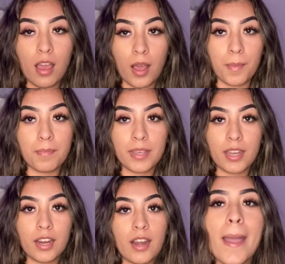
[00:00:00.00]
up
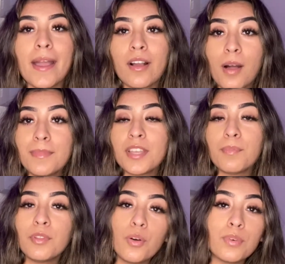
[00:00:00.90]
here comment down
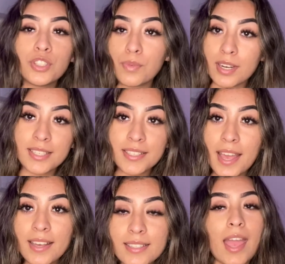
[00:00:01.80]
below what you want to see
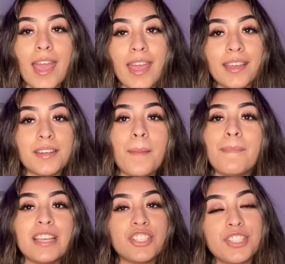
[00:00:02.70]
next and
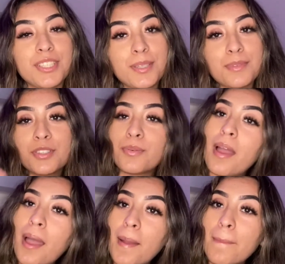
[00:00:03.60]
make sure to
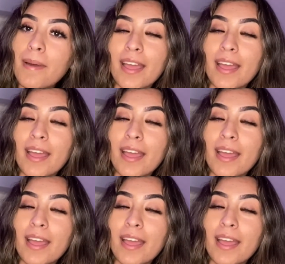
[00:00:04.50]
subscribe